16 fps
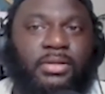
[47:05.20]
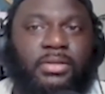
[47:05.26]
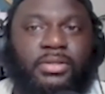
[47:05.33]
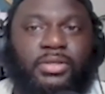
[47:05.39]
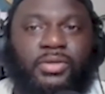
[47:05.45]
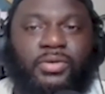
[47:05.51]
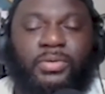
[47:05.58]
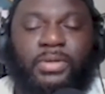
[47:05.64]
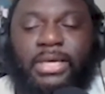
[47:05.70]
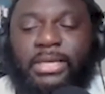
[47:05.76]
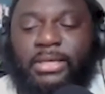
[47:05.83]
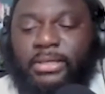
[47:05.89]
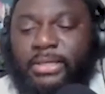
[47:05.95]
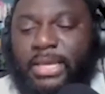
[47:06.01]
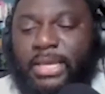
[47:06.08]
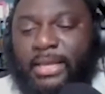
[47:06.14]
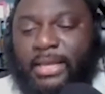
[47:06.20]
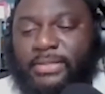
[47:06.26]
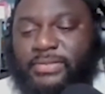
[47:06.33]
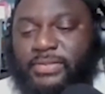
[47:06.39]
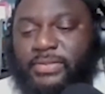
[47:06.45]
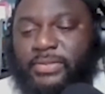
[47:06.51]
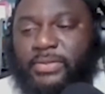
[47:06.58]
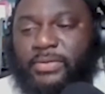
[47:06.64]
you getting
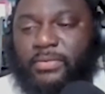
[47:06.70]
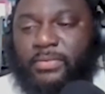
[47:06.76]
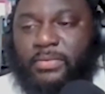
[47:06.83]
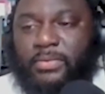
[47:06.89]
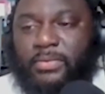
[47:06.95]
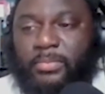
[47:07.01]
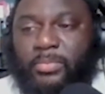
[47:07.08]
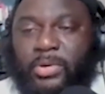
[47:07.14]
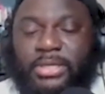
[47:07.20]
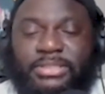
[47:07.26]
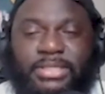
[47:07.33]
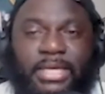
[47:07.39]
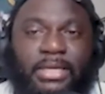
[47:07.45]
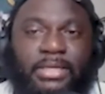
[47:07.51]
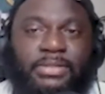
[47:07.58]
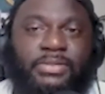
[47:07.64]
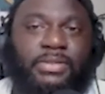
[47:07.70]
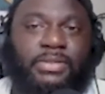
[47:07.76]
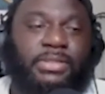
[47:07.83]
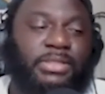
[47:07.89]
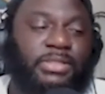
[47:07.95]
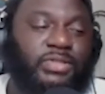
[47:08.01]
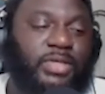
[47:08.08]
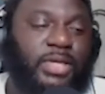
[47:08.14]
cancer or breast cancer
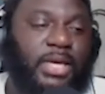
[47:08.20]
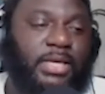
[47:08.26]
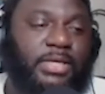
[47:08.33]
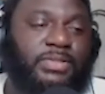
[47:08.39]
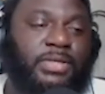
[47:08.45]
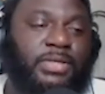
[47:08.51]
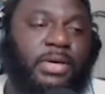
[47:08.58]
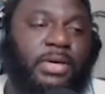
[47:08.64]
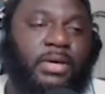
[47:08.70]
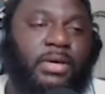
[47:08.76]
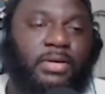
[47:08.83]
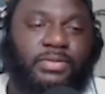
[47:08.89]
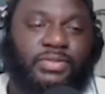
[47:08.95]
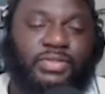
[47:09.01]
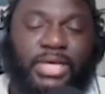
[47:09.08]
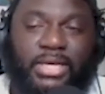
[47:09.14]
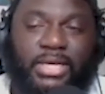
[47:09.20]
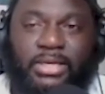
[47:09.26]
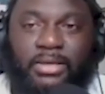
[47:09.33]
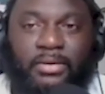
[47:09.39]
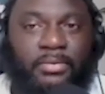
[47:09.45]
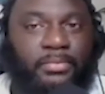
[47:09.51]
in this case. Check it,